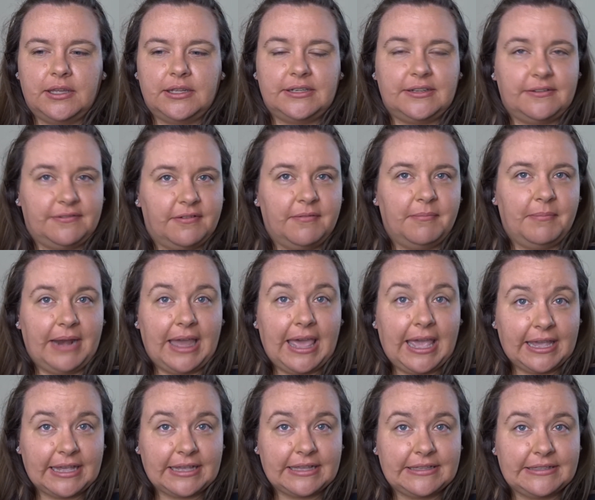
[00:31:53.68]
different
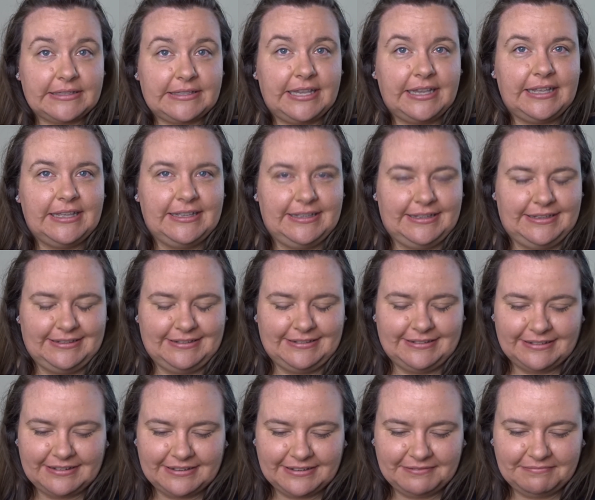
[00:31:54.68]
blacks,
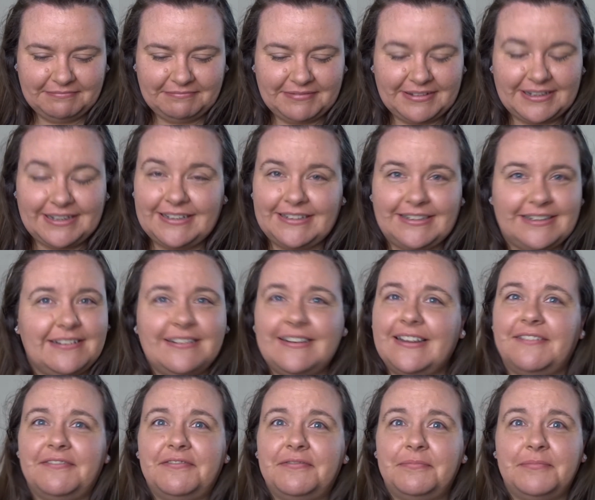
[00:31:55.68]
but I don't
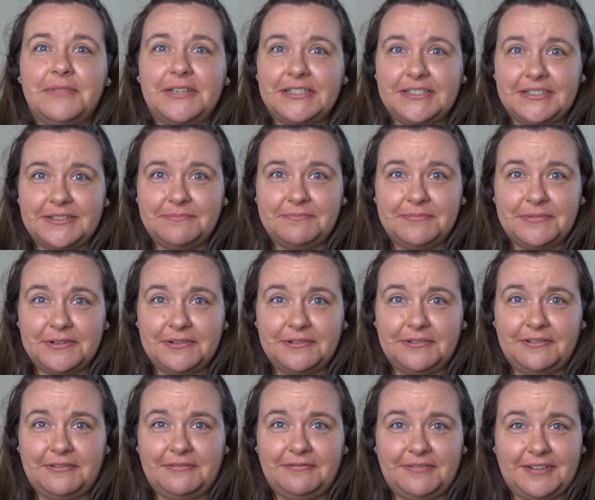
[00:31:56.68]
have much
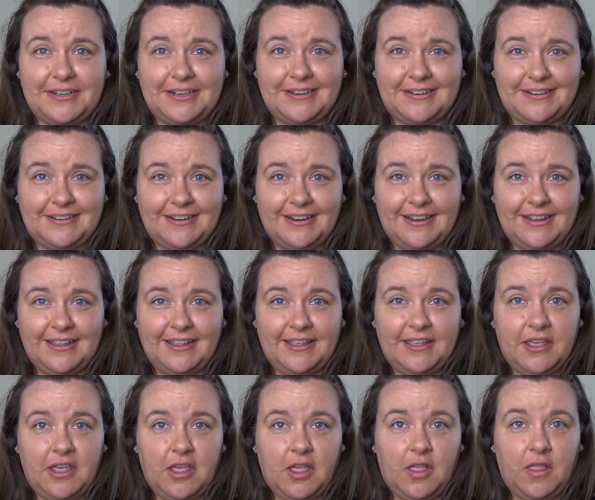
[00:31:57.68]
more than
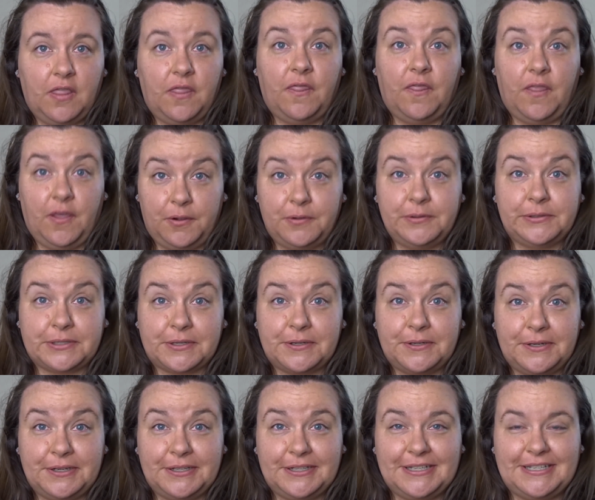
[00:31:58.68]
those
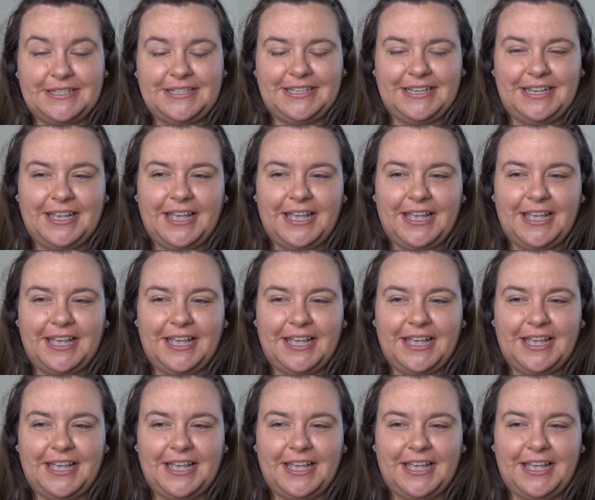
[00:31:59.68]
colours.